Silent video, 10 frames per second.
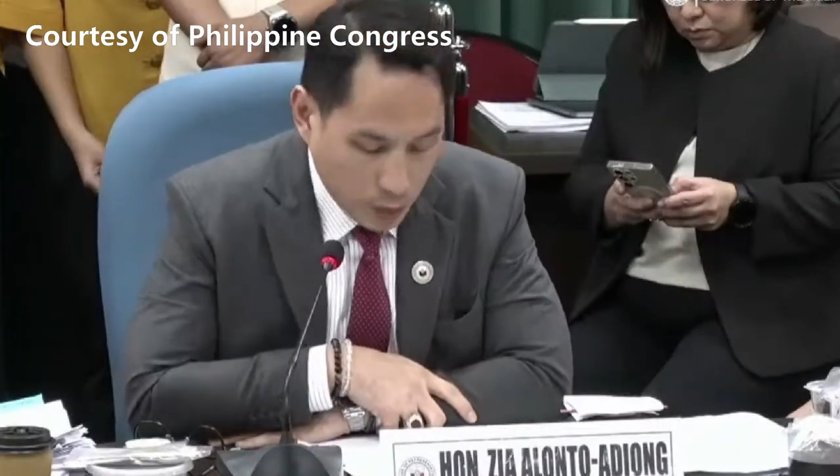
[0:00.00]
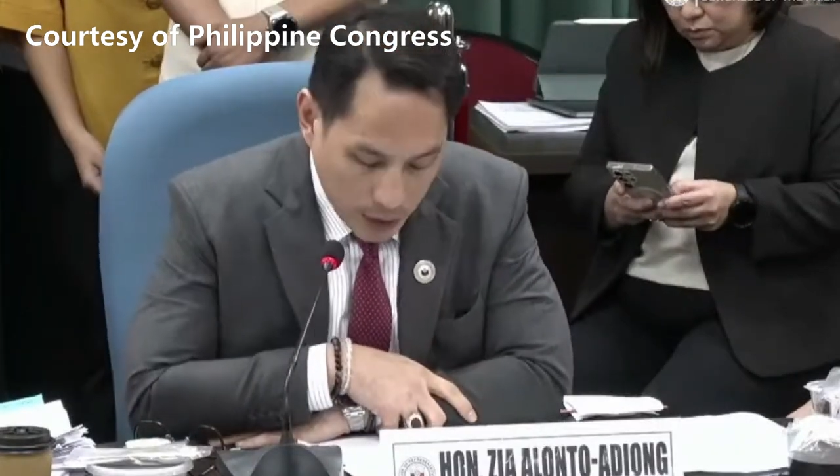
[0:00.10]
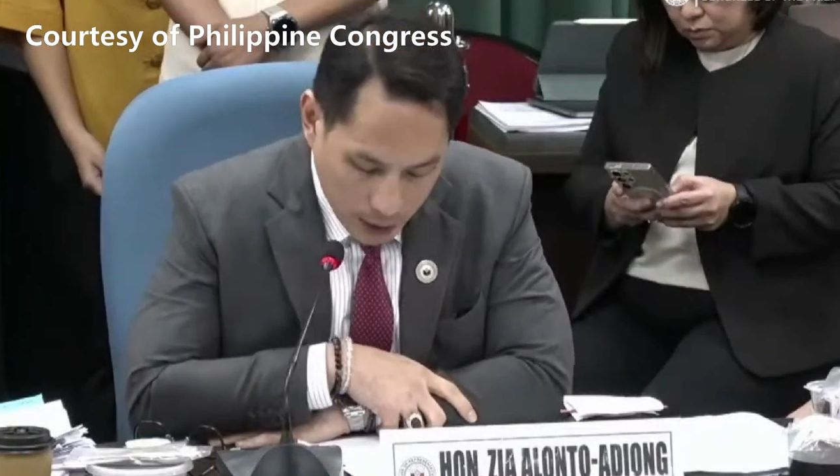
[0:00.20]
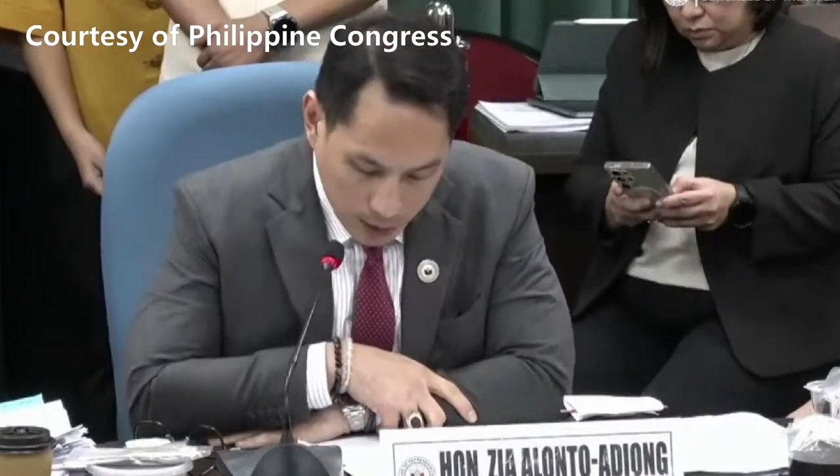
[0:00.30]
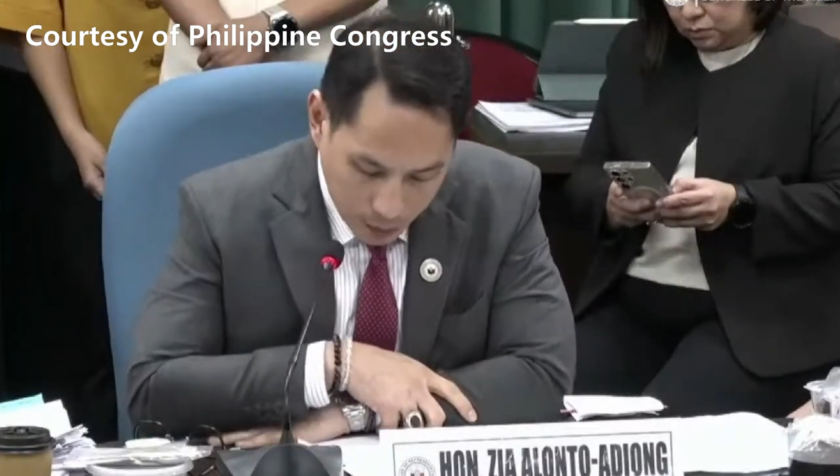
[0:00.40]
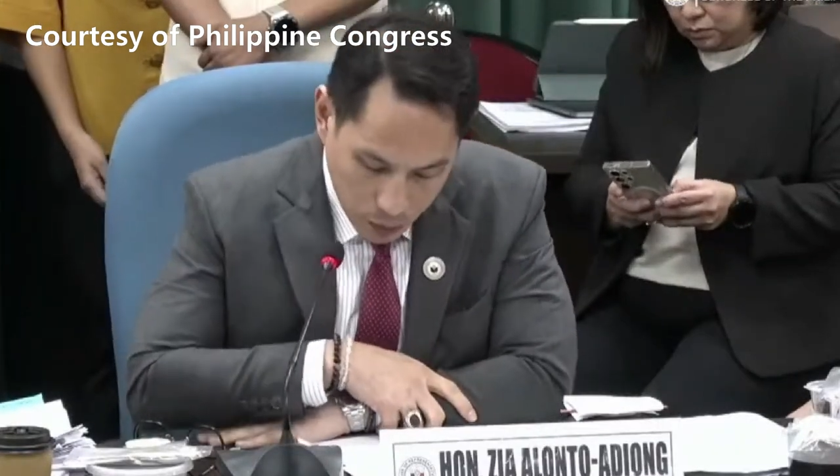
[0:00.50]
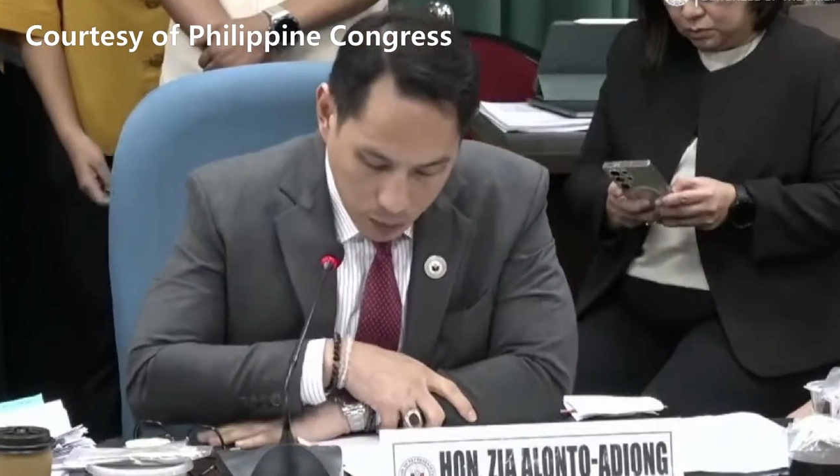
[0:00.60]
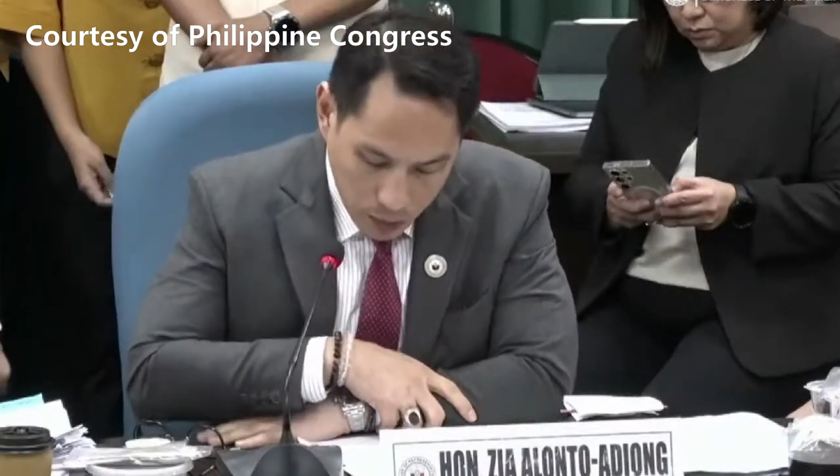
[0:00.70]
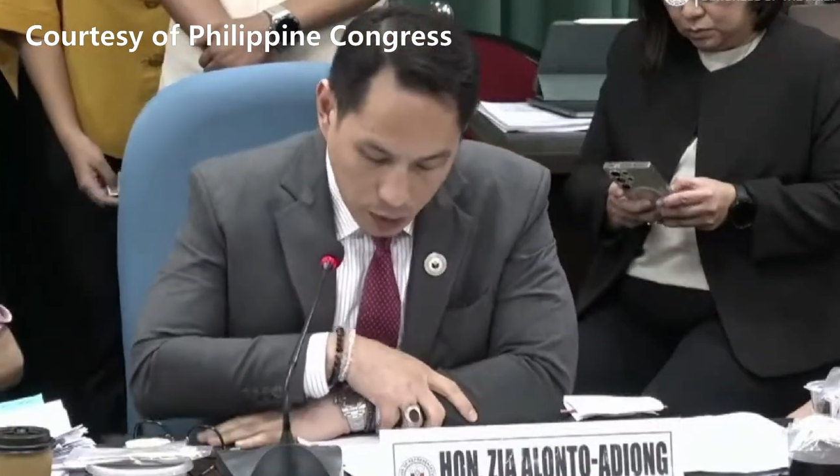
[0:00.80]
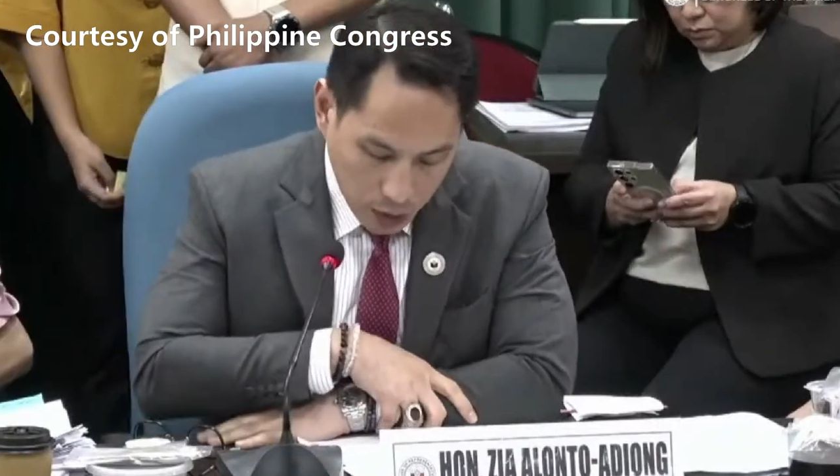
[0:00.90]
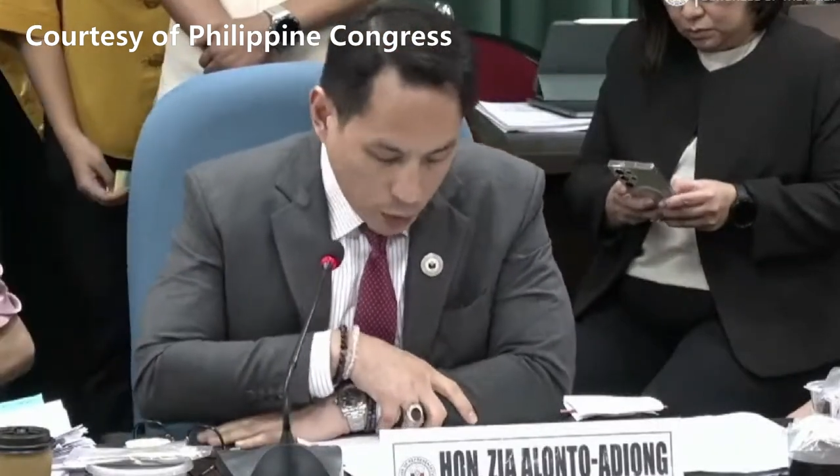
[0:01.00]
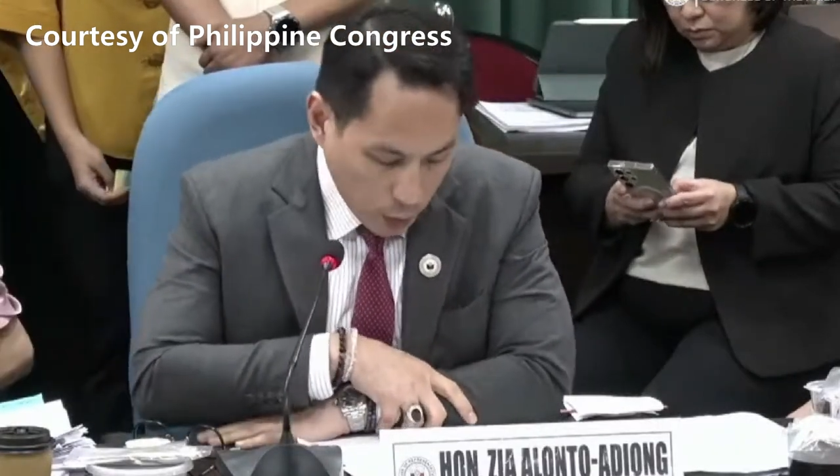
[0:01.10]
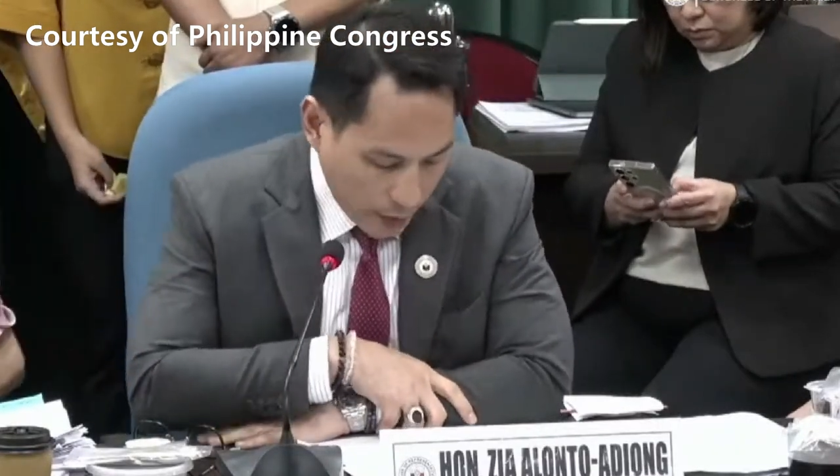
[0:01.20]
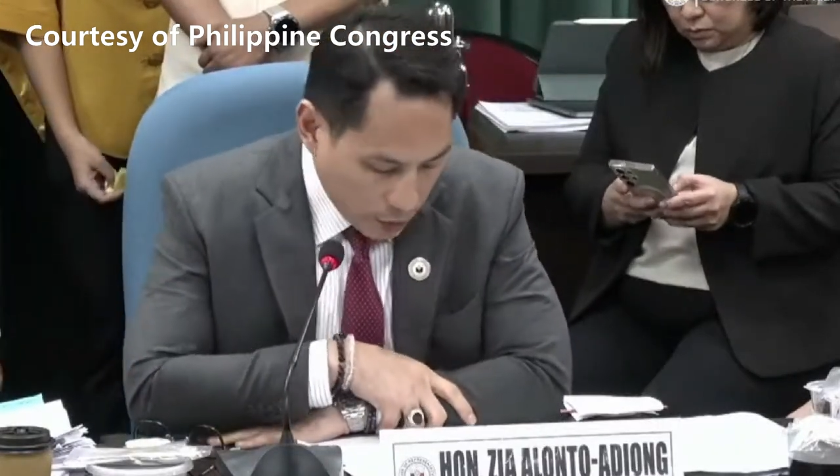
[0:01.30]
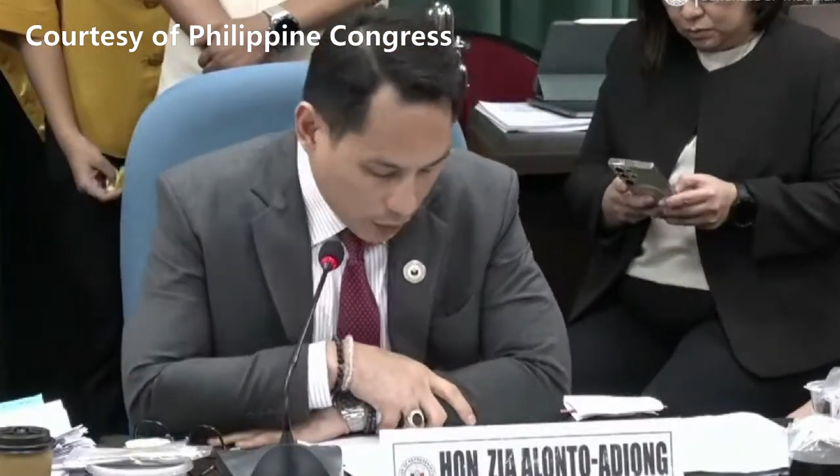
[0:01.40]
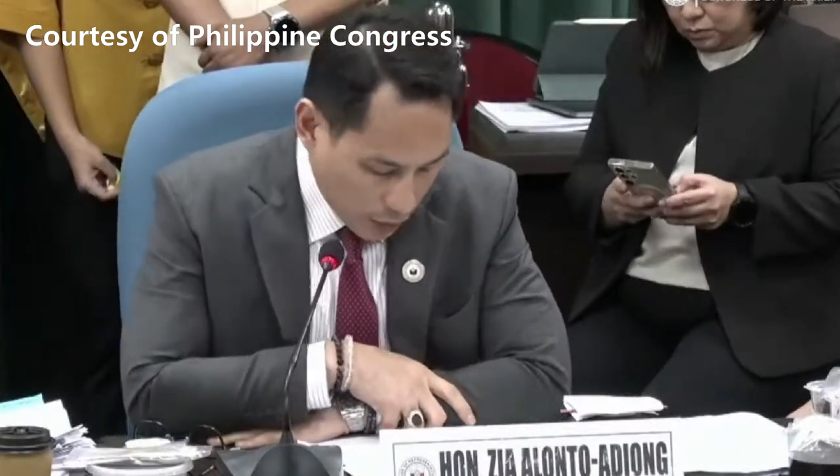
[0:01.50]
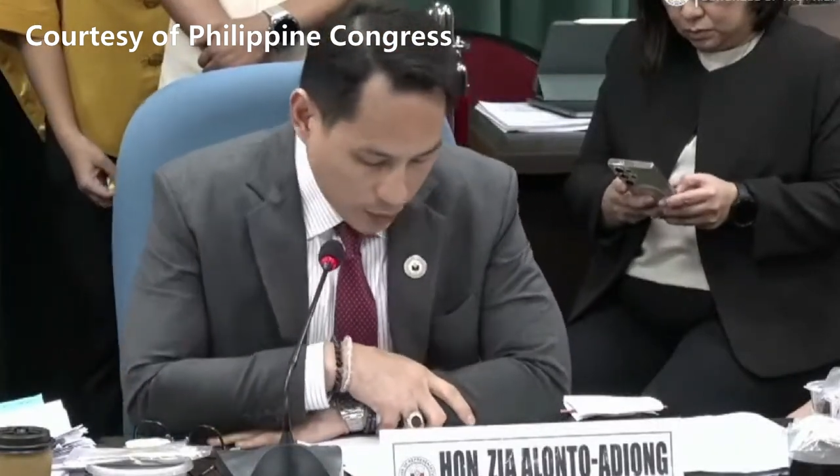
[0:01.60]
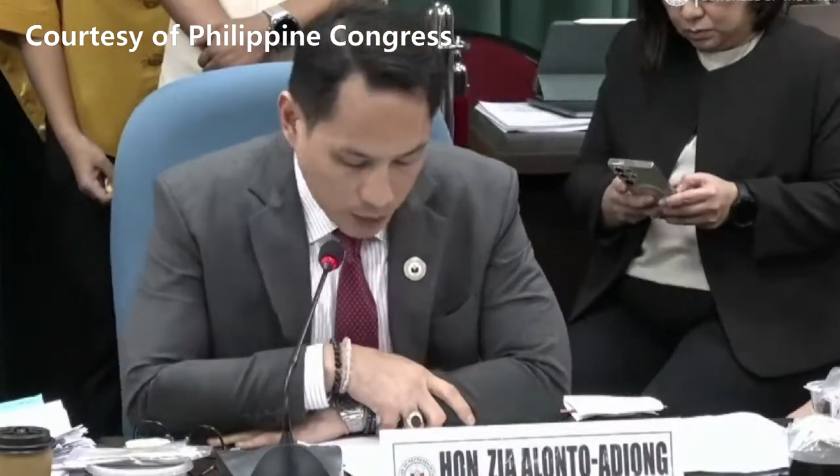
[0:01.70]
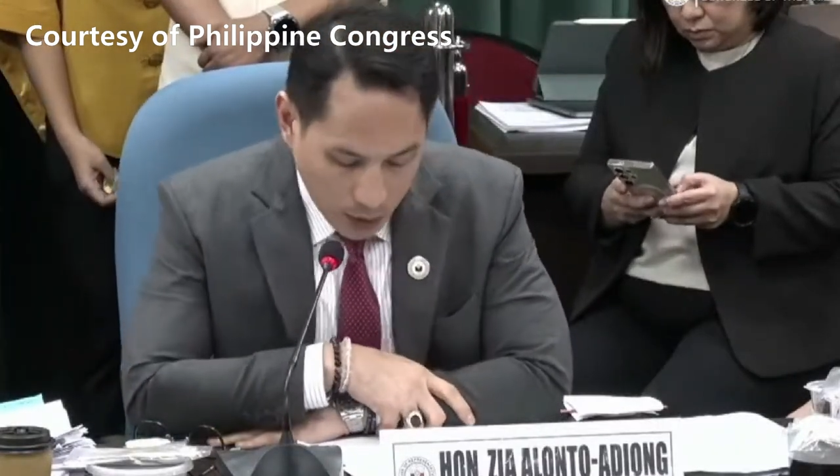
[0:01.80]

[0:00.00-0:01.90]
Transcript: and welcome to the continuation